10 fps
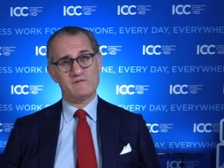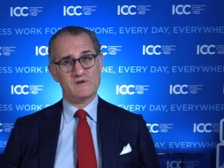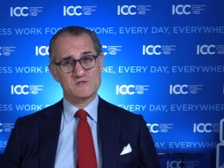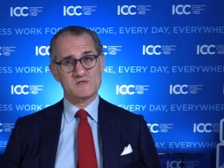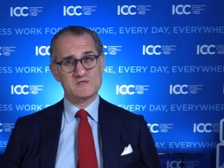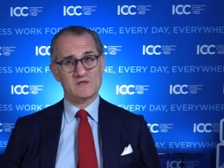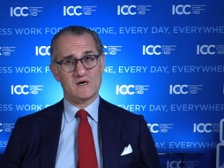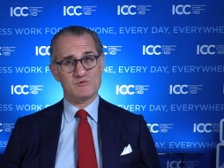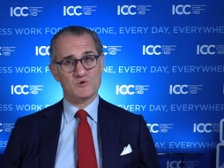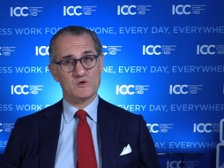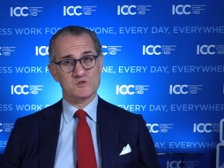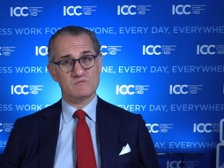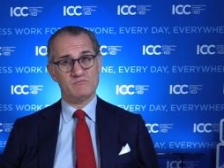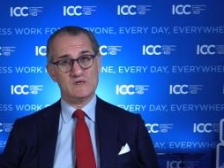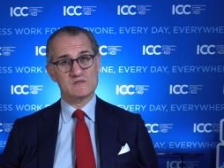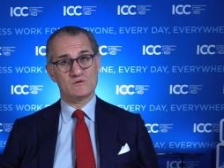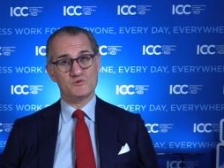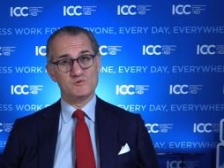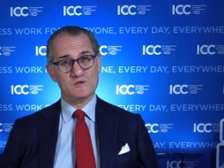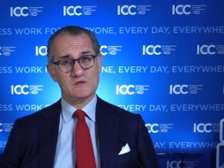investor state arbitration based on
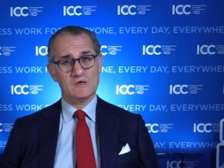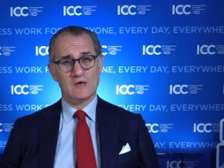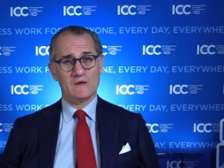treaty.